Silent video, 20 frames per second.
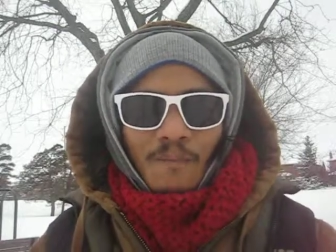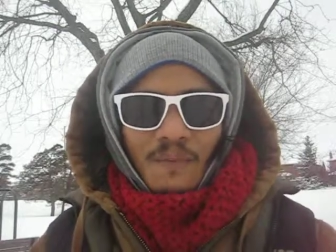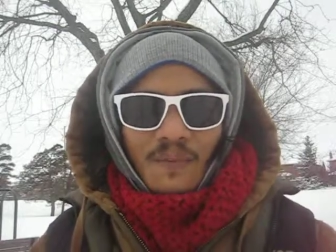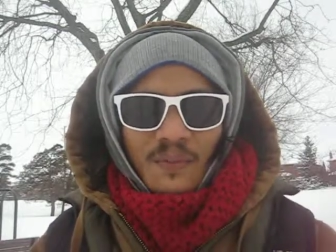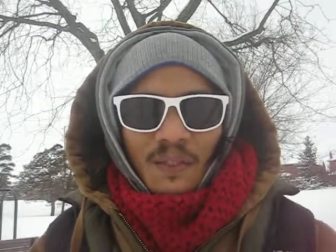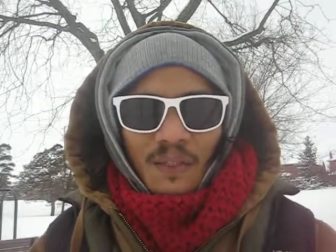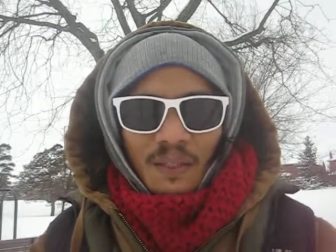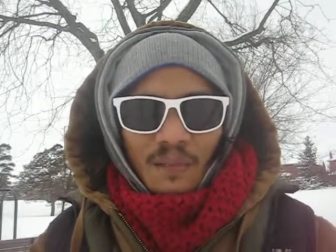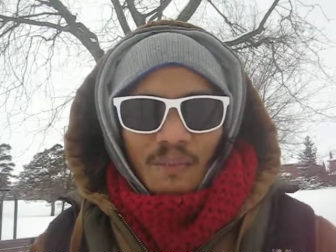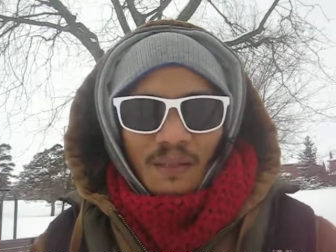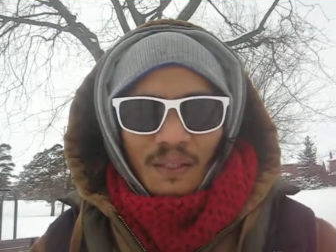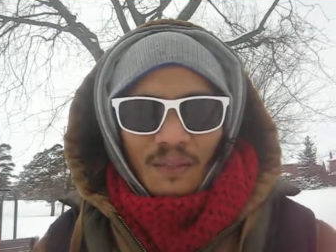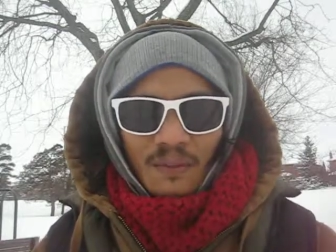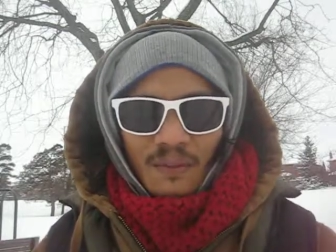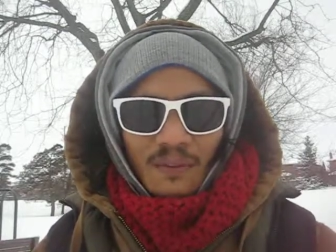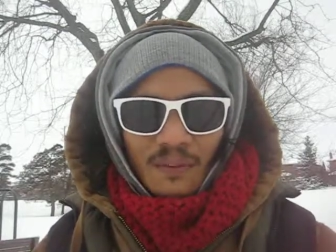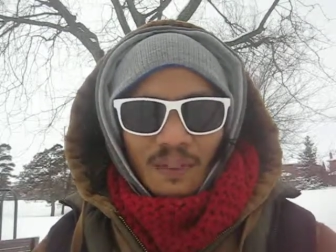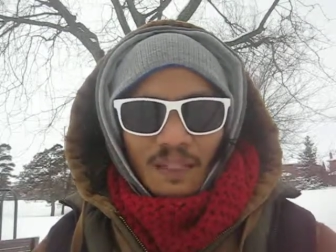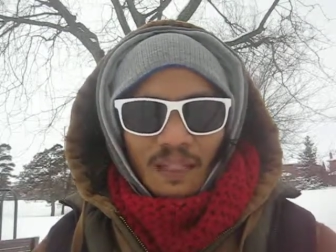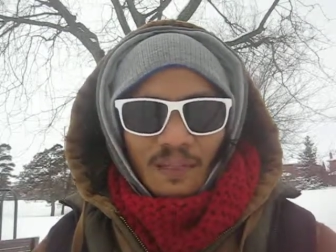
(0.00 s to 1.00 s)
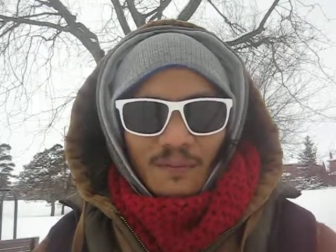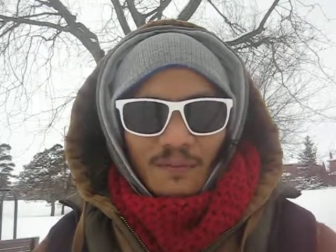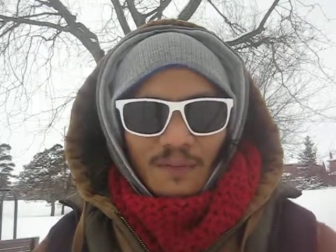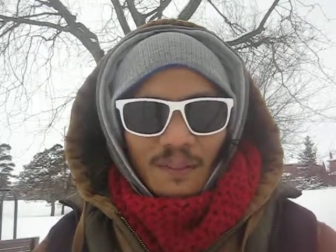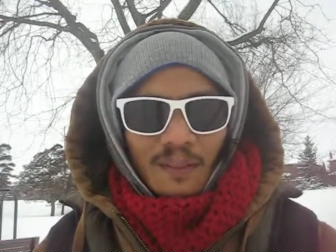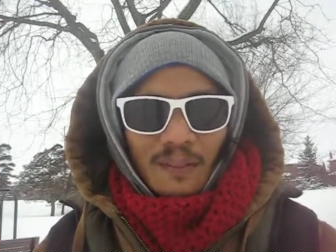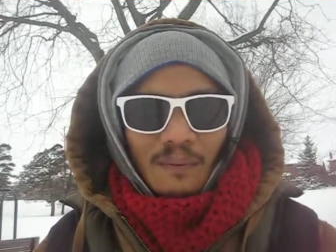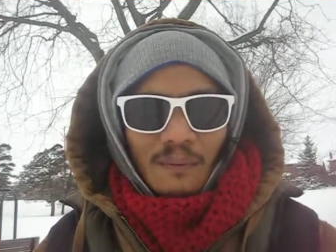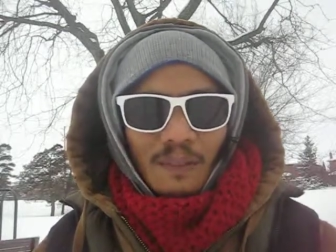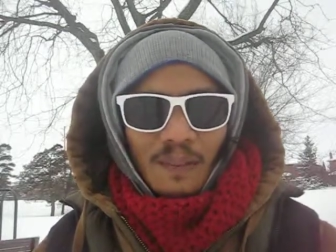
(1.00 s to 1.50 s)
trying to better their life,
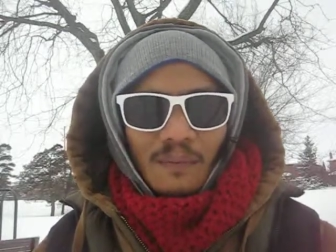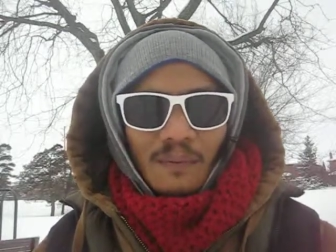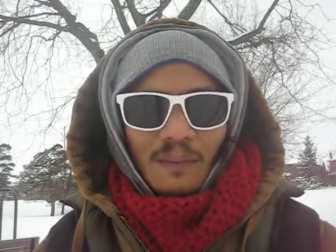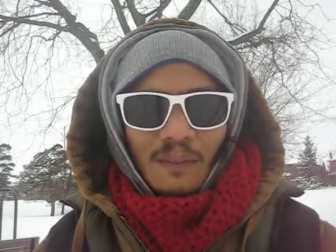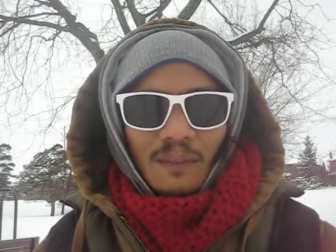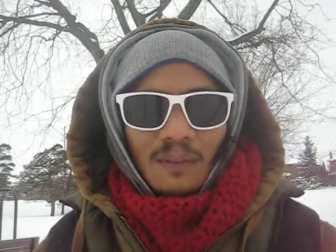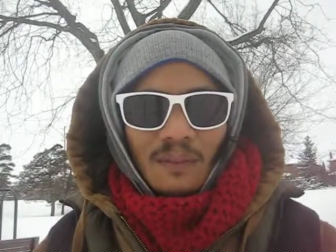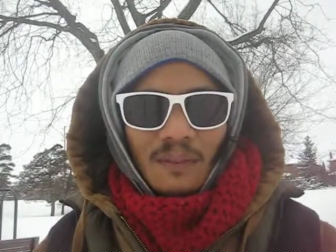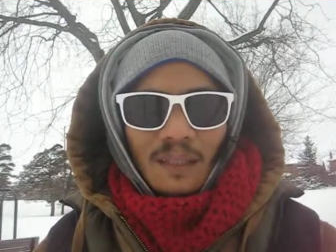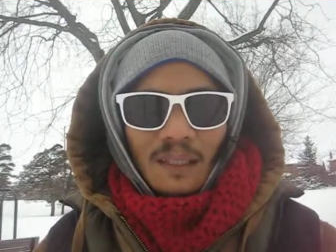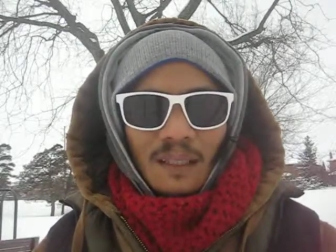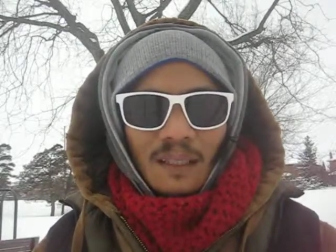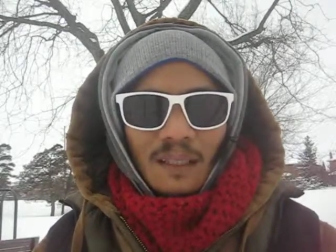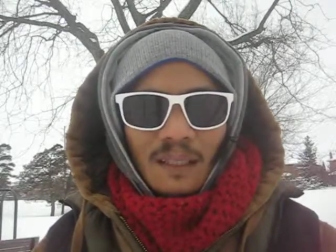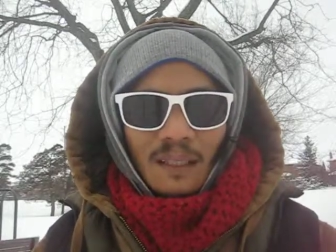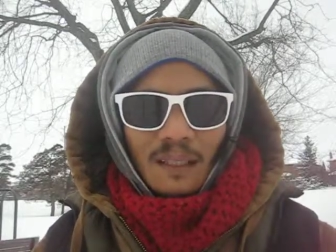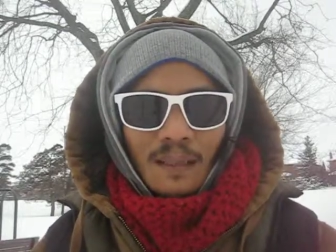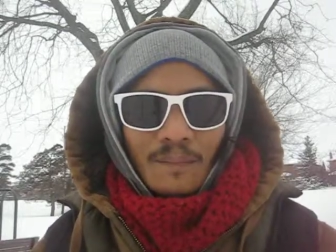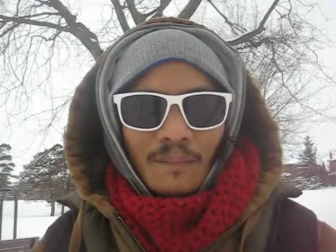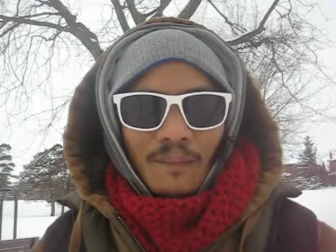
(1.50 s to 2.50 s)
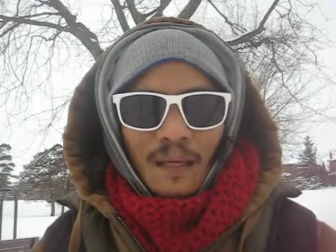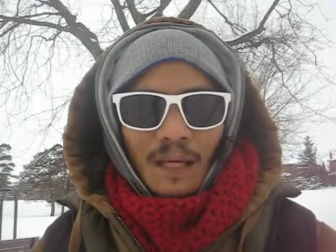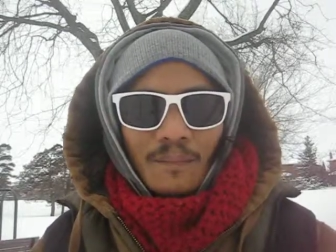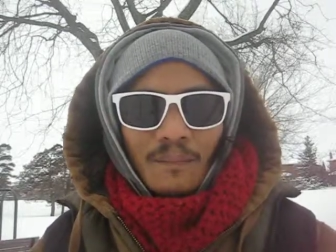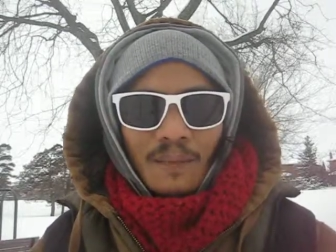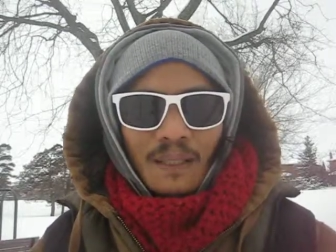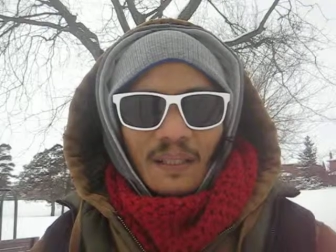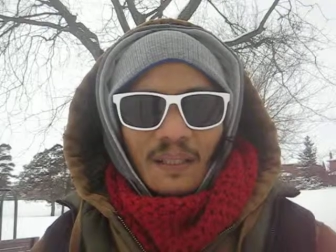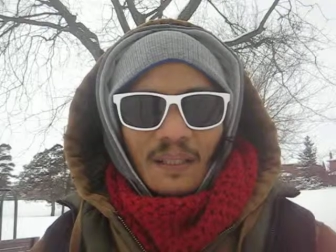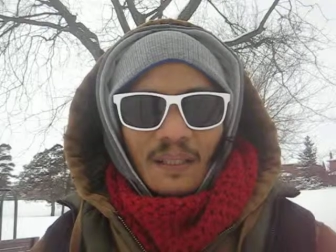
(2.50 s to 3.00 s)
and the people who are
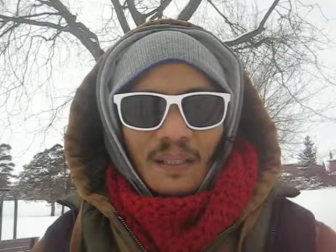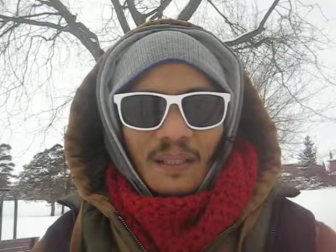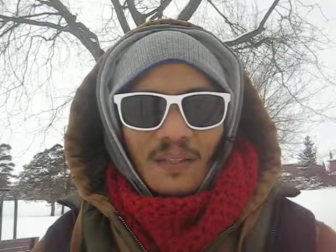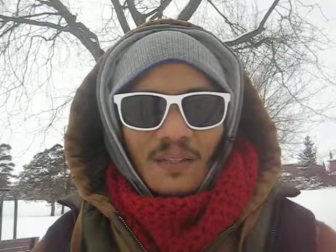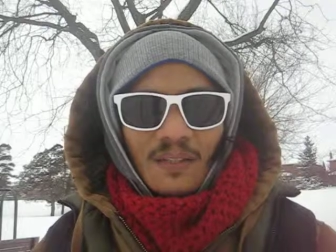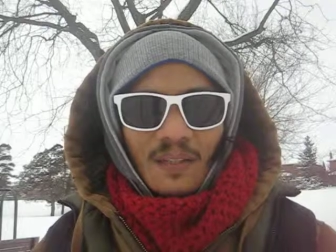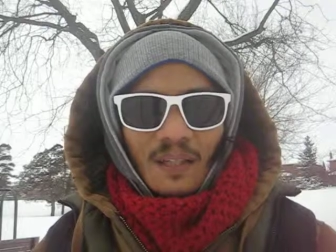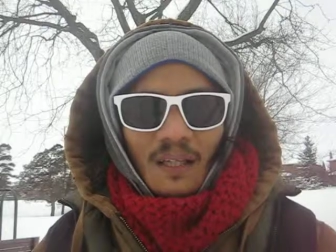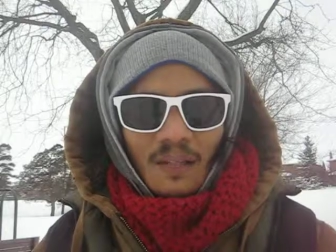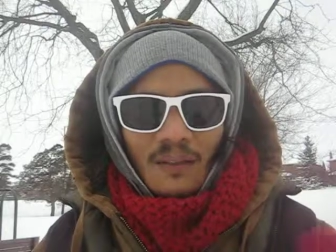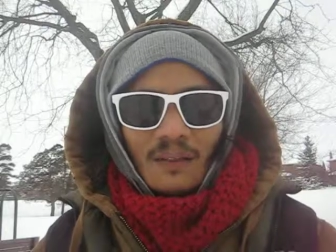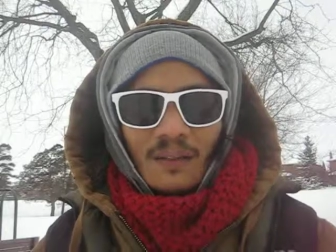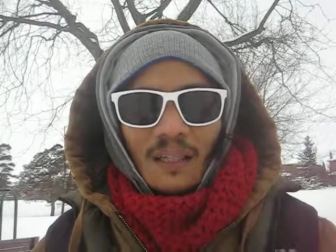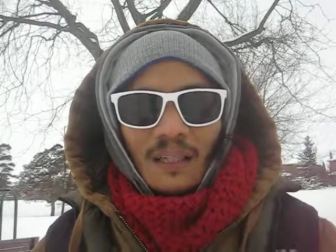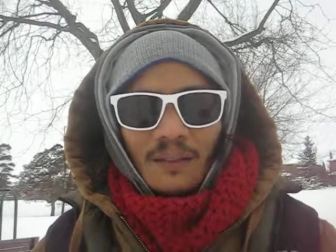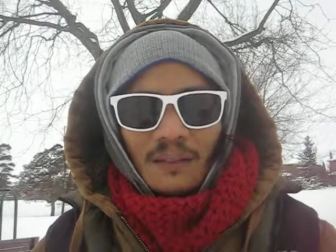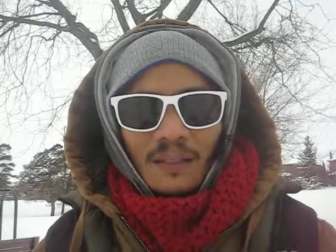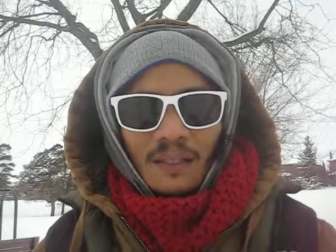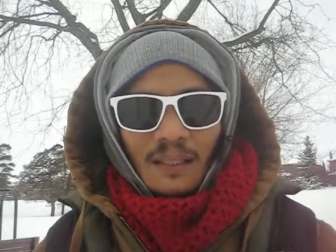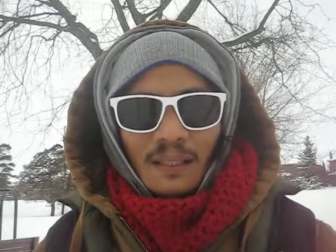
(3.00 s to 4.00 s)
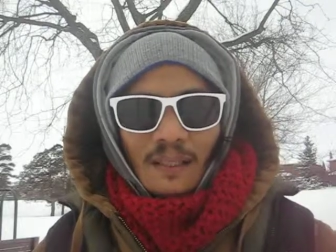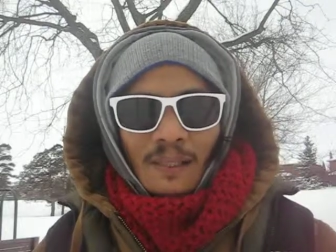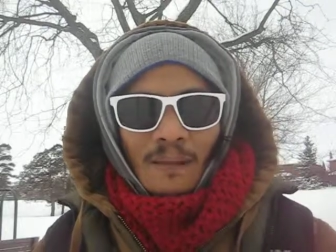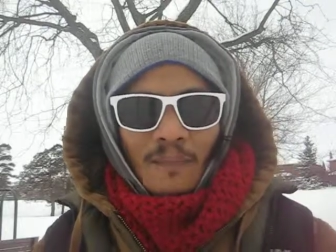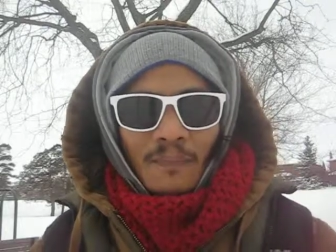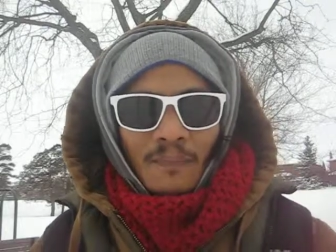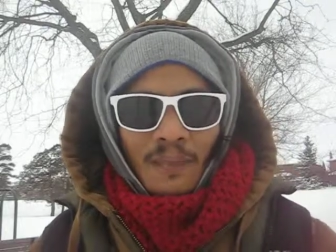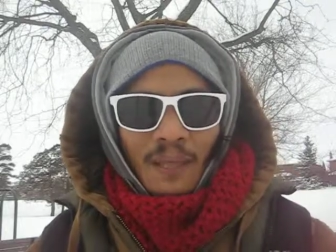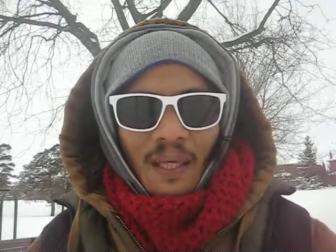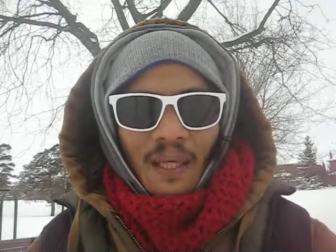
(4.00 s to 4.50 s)
helping each other out
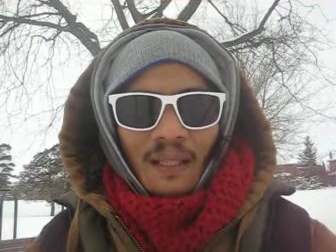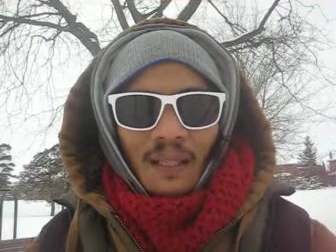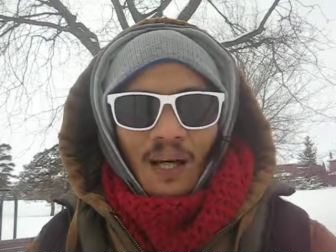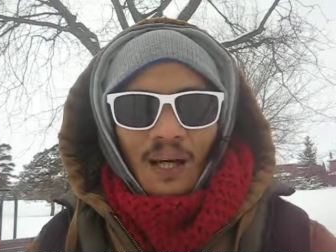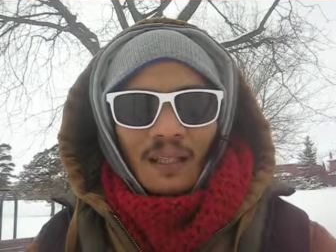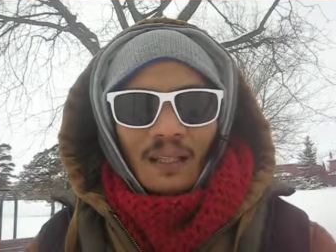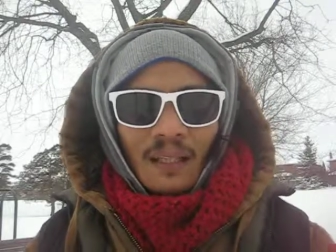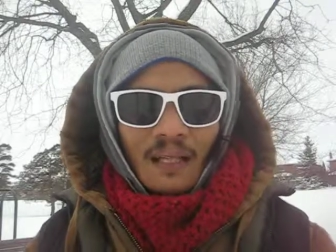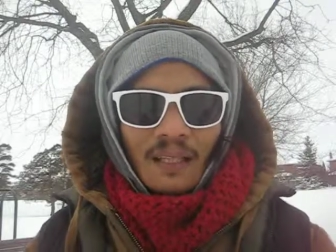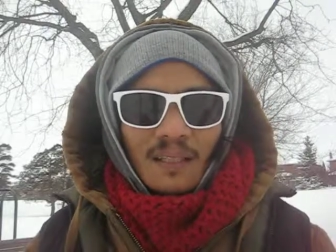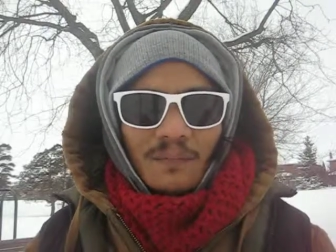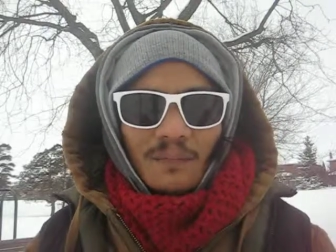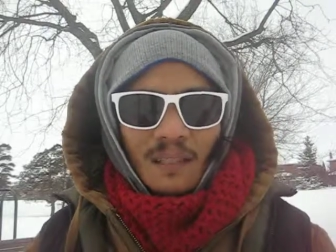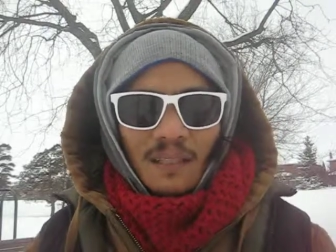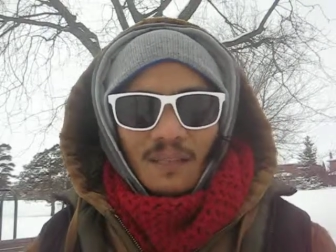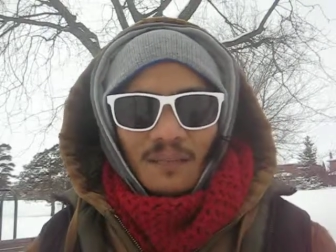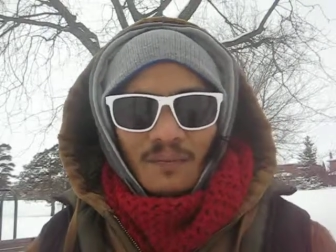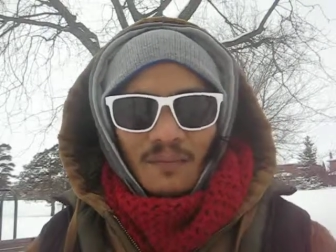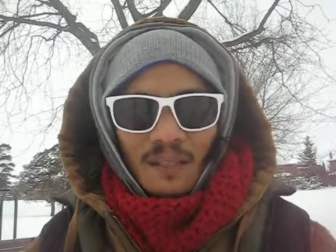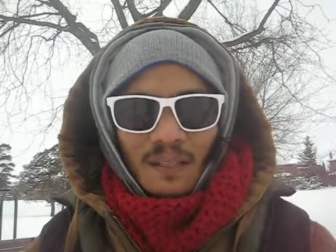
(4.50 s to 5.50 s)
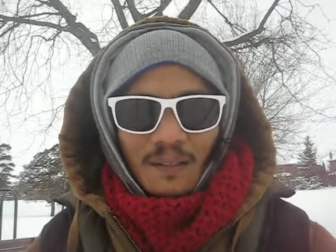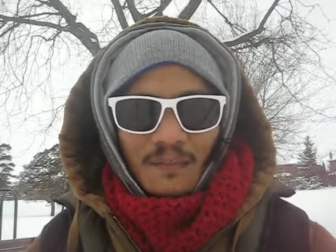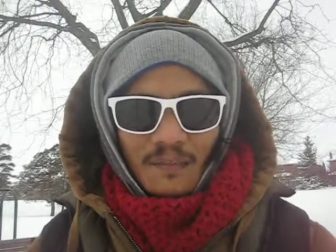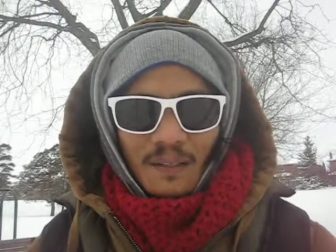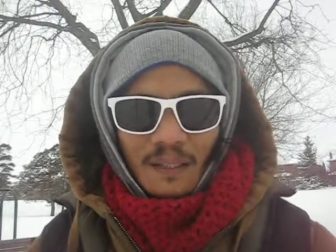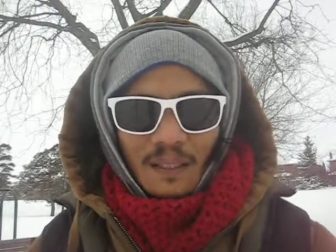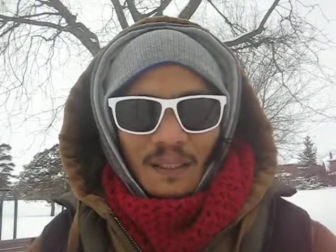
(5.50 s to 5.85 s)
in all aspects of life.